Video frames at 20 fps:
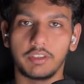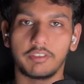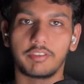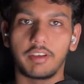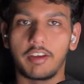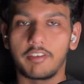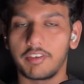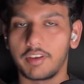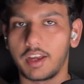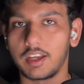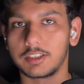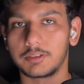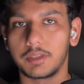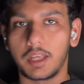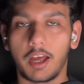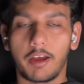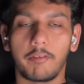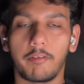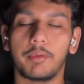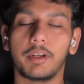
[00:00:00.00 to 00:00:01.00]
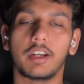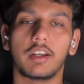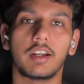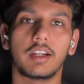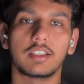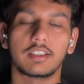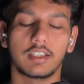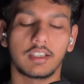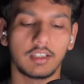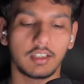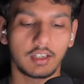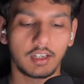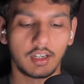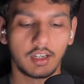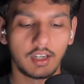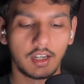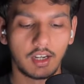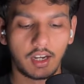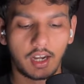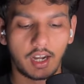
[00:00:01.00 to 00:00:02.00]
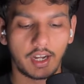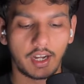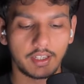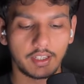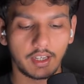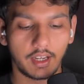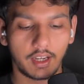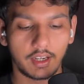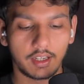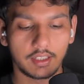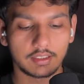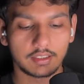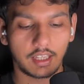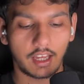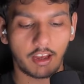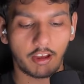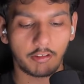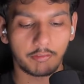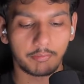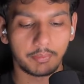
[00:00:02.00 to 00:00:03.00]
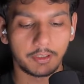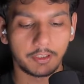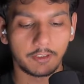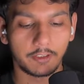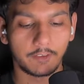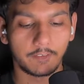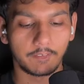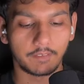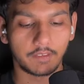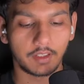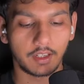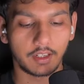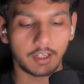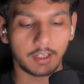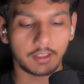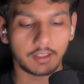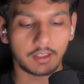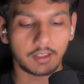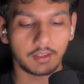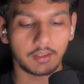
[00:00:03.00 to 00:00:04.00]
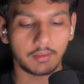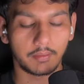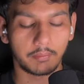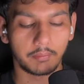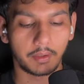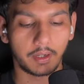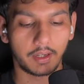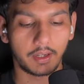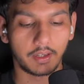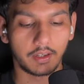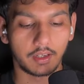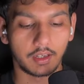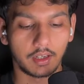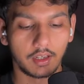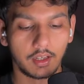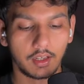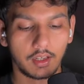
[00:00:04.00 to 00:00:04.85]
FIIs have been a net seller, and DIIs have been a net buyer.